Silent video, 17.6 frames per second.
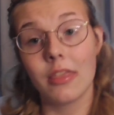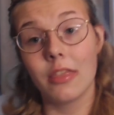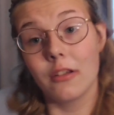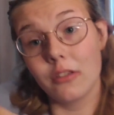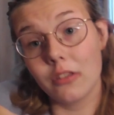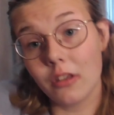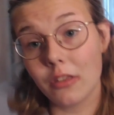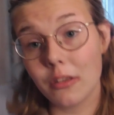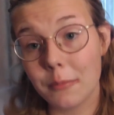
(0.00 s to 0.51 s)

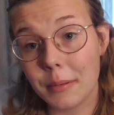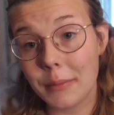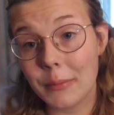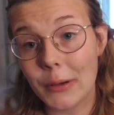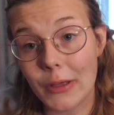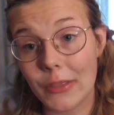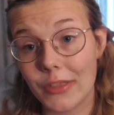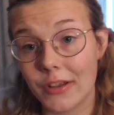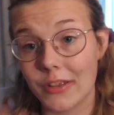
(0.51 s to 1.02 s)
there's other people
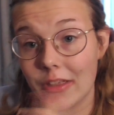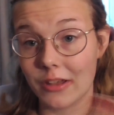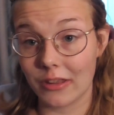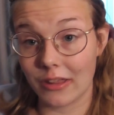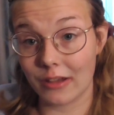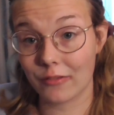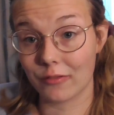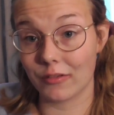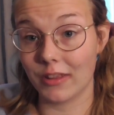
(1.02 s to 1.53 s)
out there
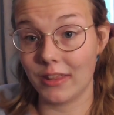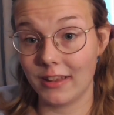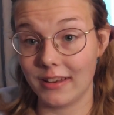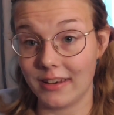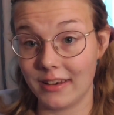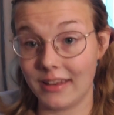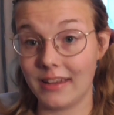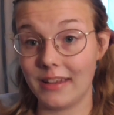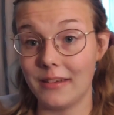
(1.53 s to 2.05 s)
that really
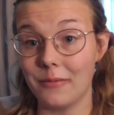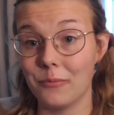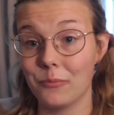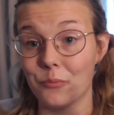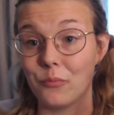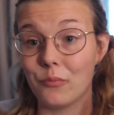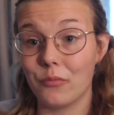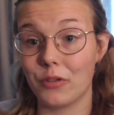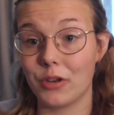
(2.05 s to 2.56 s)
need
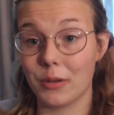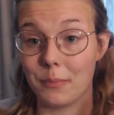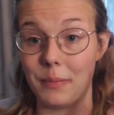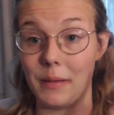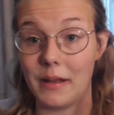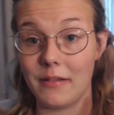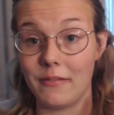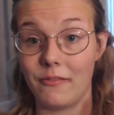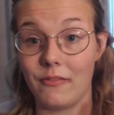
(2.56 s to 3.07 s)
to
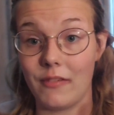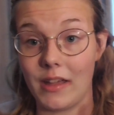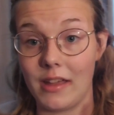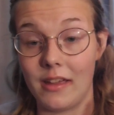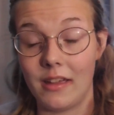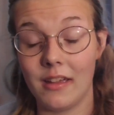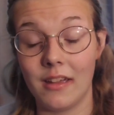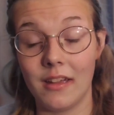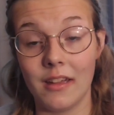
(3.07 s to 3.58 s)

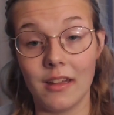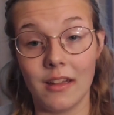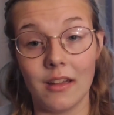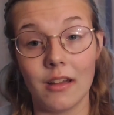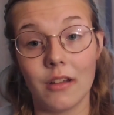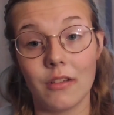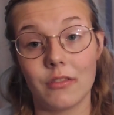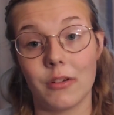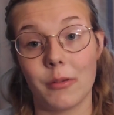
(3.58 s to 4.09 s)
benefit
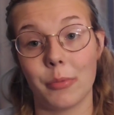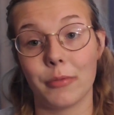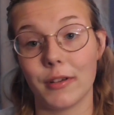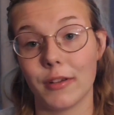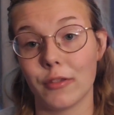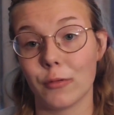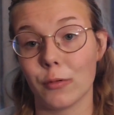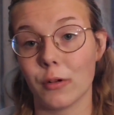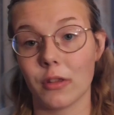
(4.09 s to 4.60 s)
from
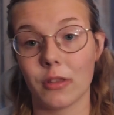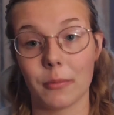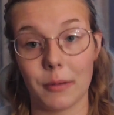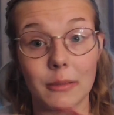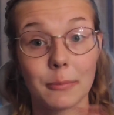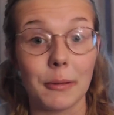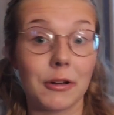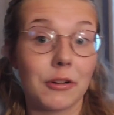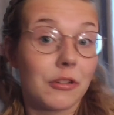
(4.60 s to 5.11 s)
thrift stores,
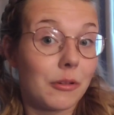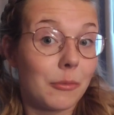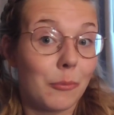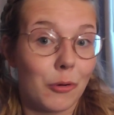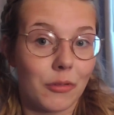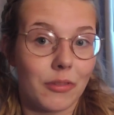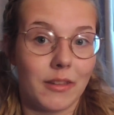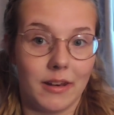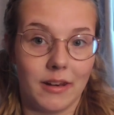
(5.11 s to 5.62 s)
especially
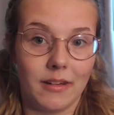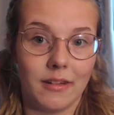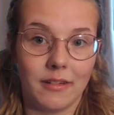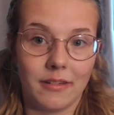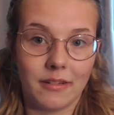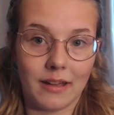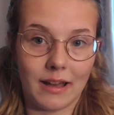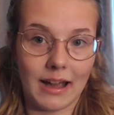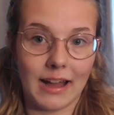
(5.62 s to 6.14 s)
more than
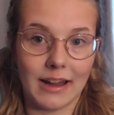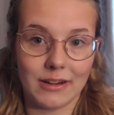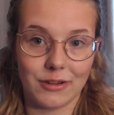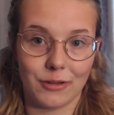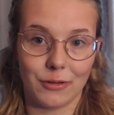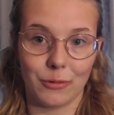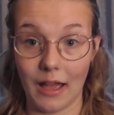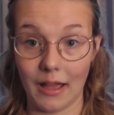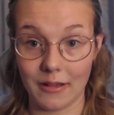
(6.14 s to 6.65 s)
I
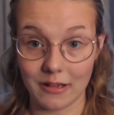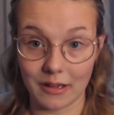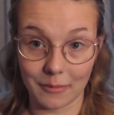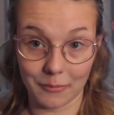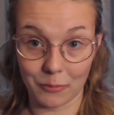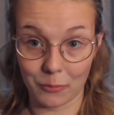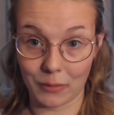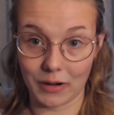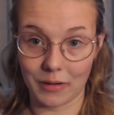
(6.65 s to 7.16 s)
do.
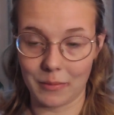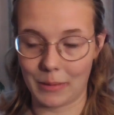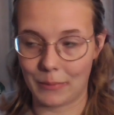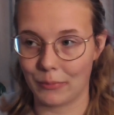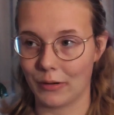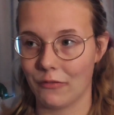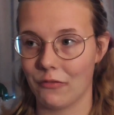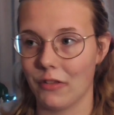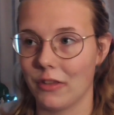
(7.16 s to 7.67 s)
I'm aware of my
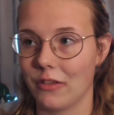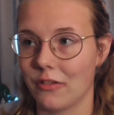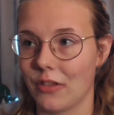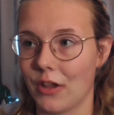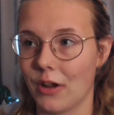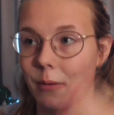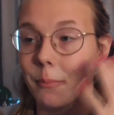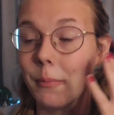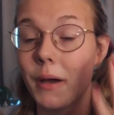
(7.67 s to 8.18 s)
privilege
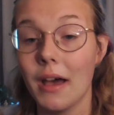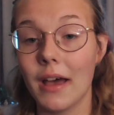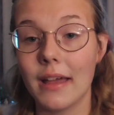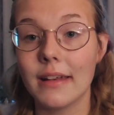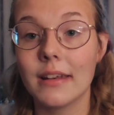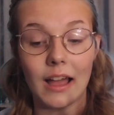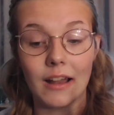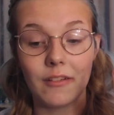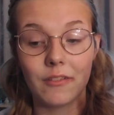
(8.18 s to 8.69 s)
there.
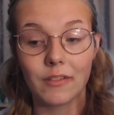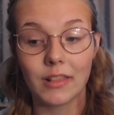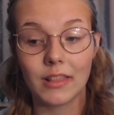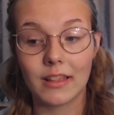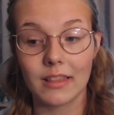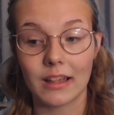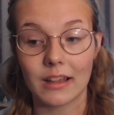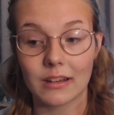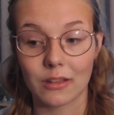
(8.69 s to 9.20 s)
But I
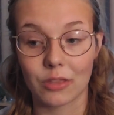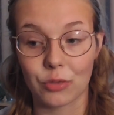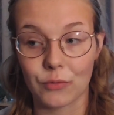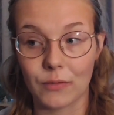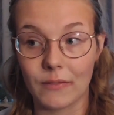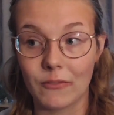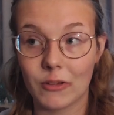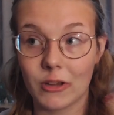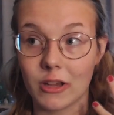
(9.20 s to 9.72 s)
really like to
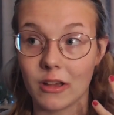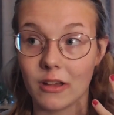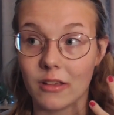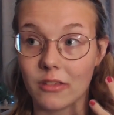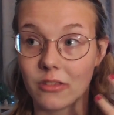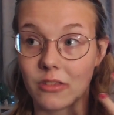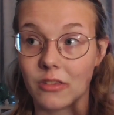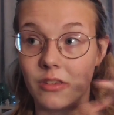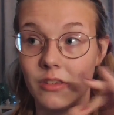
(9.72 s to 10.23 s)
thrift
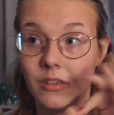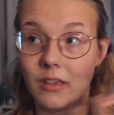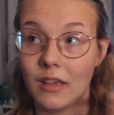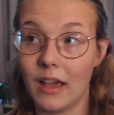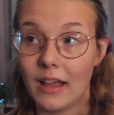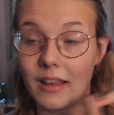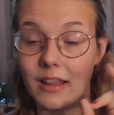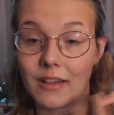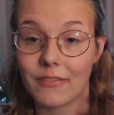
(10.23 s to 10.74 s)
because
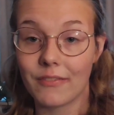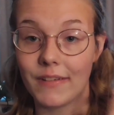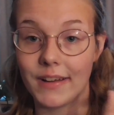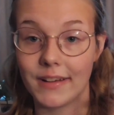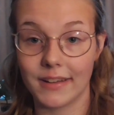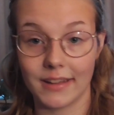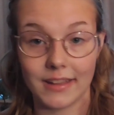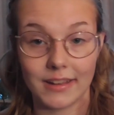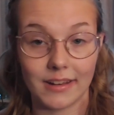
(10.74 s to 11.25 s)
I like
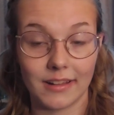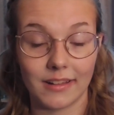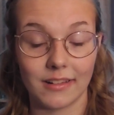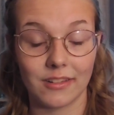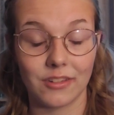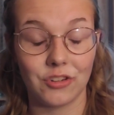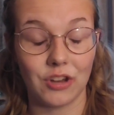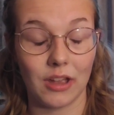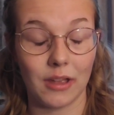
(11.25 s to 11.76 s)
finding
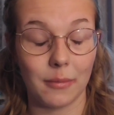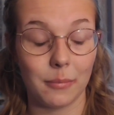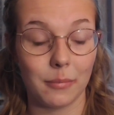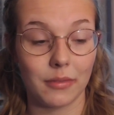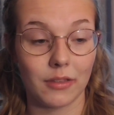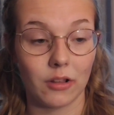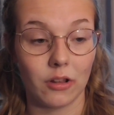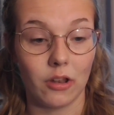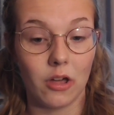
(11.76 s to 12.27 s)
hidden
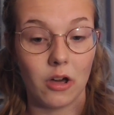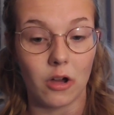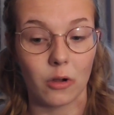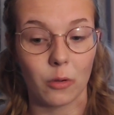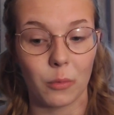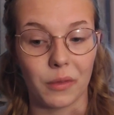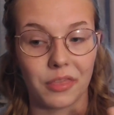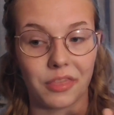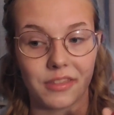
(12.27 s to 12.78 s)
gems
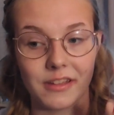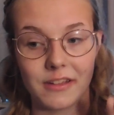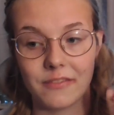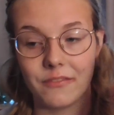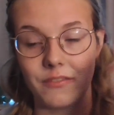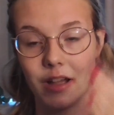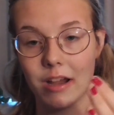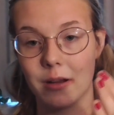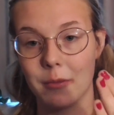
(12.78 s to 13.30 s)
along with the
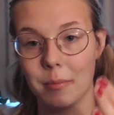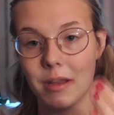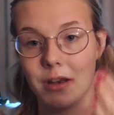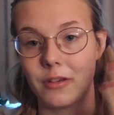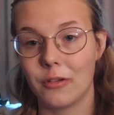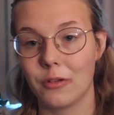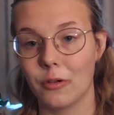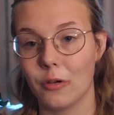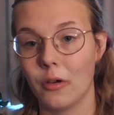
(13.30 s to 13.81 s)

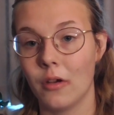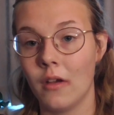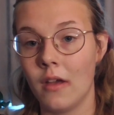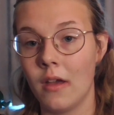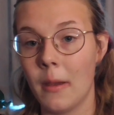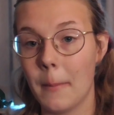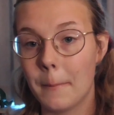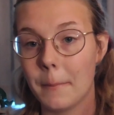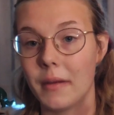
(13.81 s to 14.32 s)
environmental
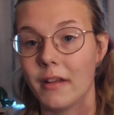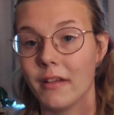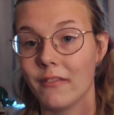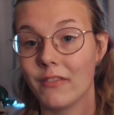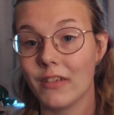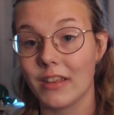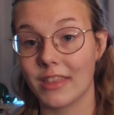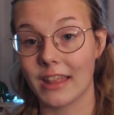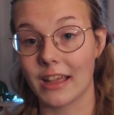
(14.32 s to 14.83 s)

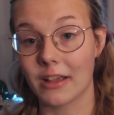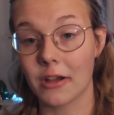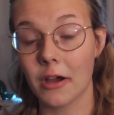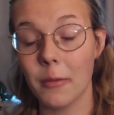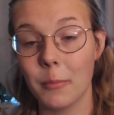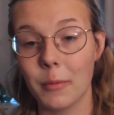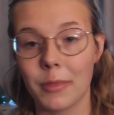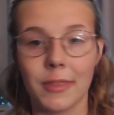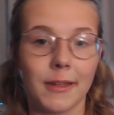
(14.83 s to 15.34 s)
benefits that
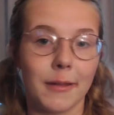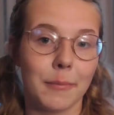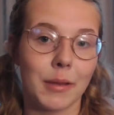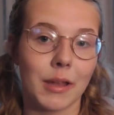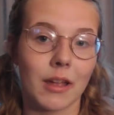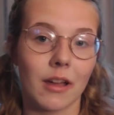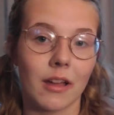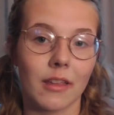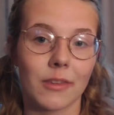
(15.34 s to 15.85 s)
come with it,
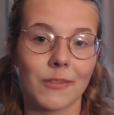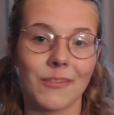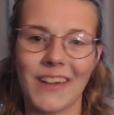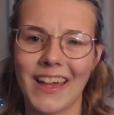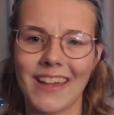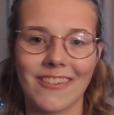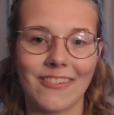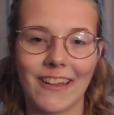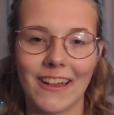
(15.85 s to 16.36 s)
because
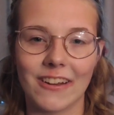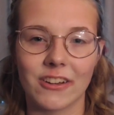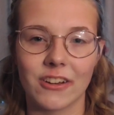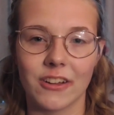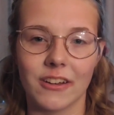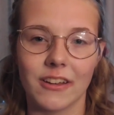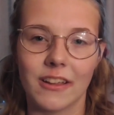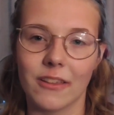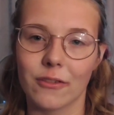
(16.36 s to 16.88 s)
fast
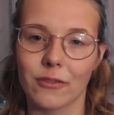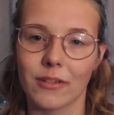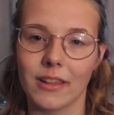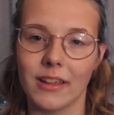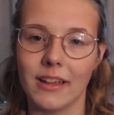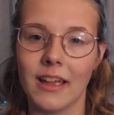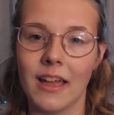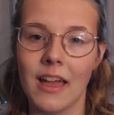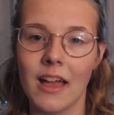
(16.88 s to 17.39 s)
fashion is
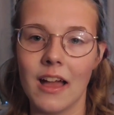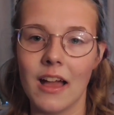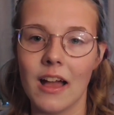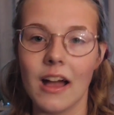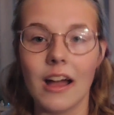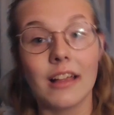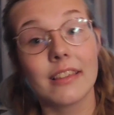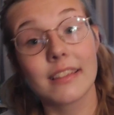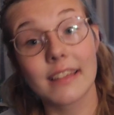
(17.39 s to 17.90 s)
really
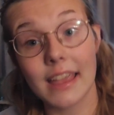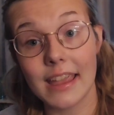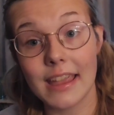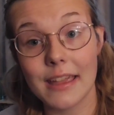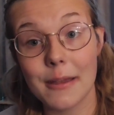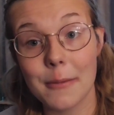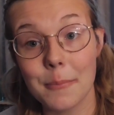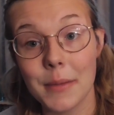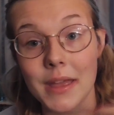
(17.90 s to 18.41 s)
a
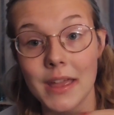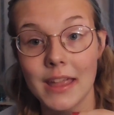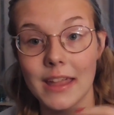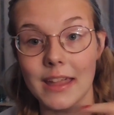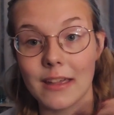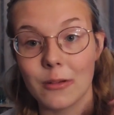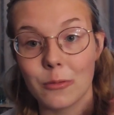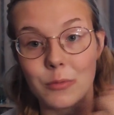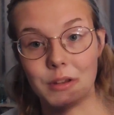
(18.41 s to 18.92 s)
scam
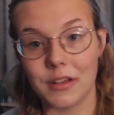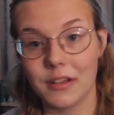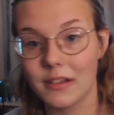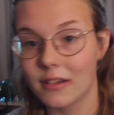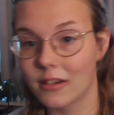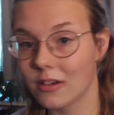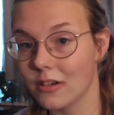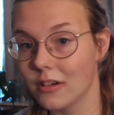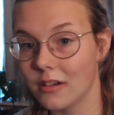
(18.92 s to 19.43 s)
and we
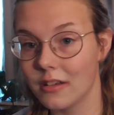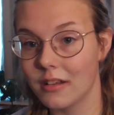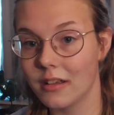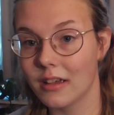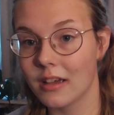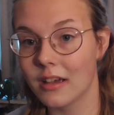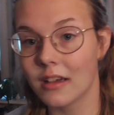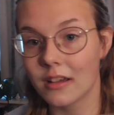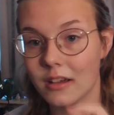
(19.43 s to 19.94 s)
should
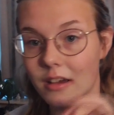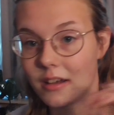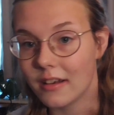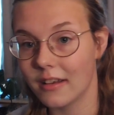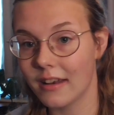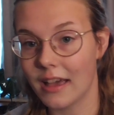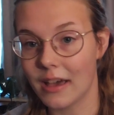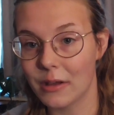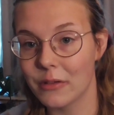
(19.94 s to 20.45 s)
cut
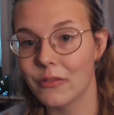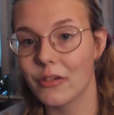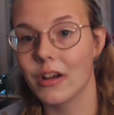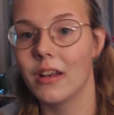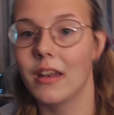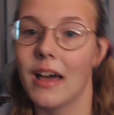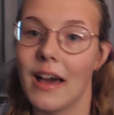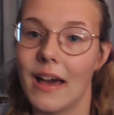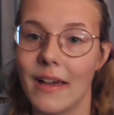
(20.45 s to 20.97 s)
it out of our
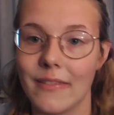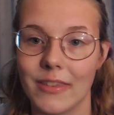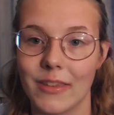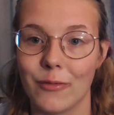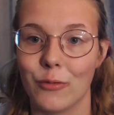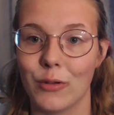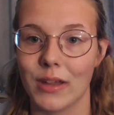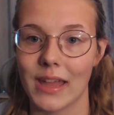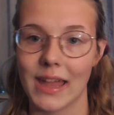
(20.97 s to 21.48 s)
lives
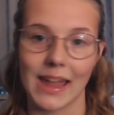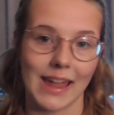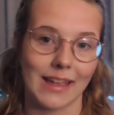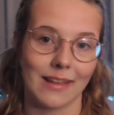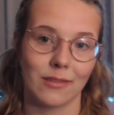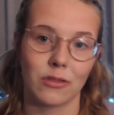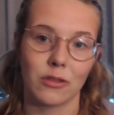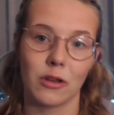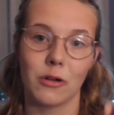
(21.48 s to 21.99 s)
if we
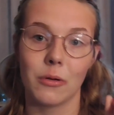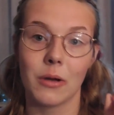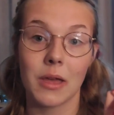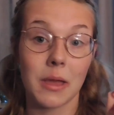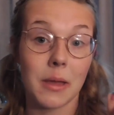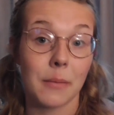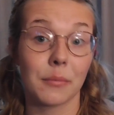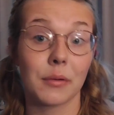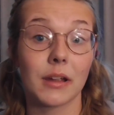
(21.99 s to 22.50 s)
can. So
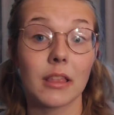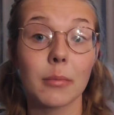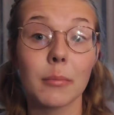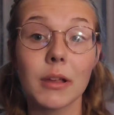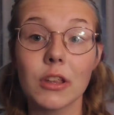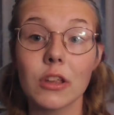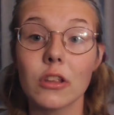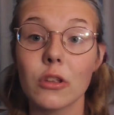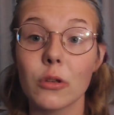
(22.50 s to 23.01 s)
bring as
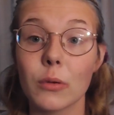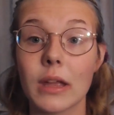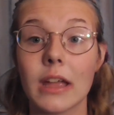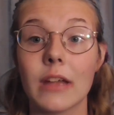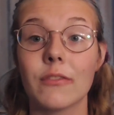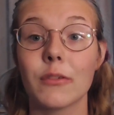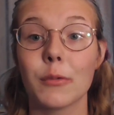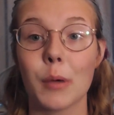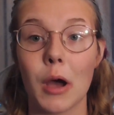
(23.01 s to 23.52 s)
much as you
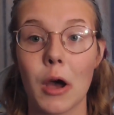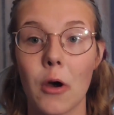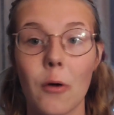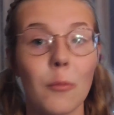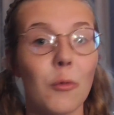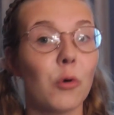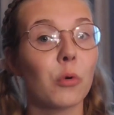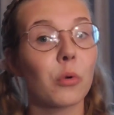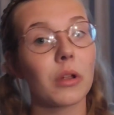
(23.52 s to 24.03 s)
can from
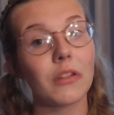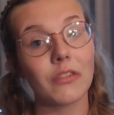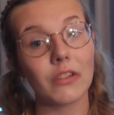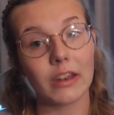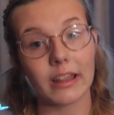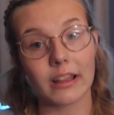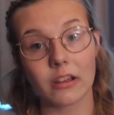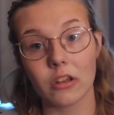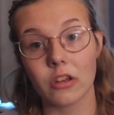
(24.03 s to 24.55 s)
home, or even
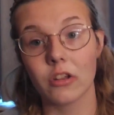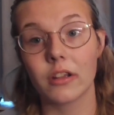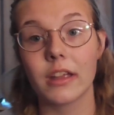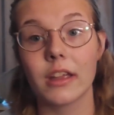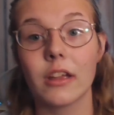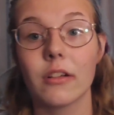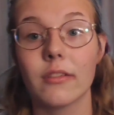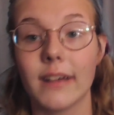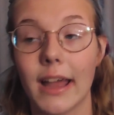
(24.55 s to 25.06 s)

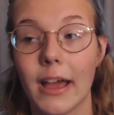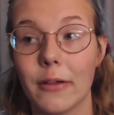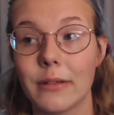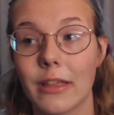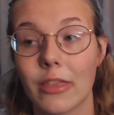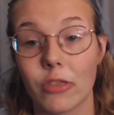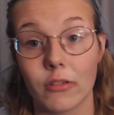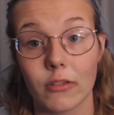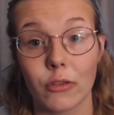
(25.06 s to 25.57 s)
looking around
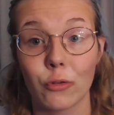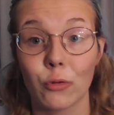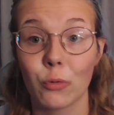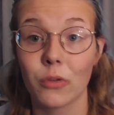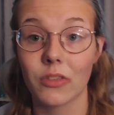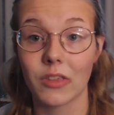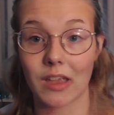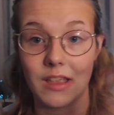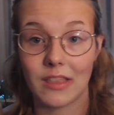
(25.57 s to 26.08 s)
at thrift
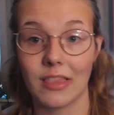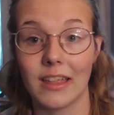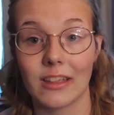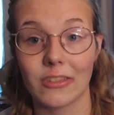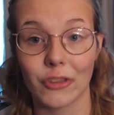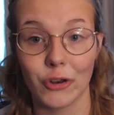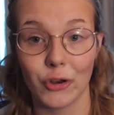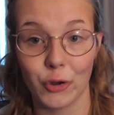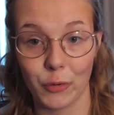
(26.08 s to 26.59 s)
stores in
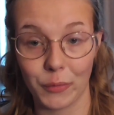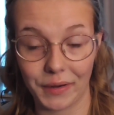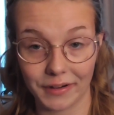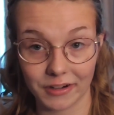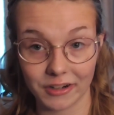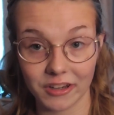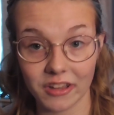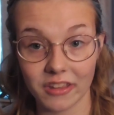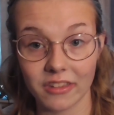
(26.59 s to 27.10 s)
the new
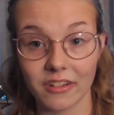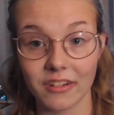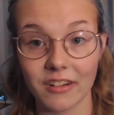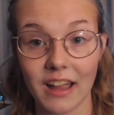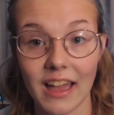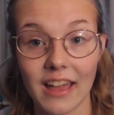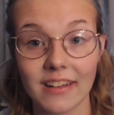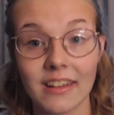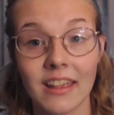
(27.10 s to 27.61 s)
area you're
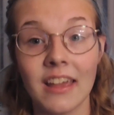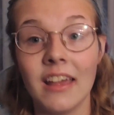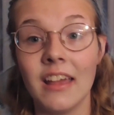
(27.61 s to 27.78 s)
at.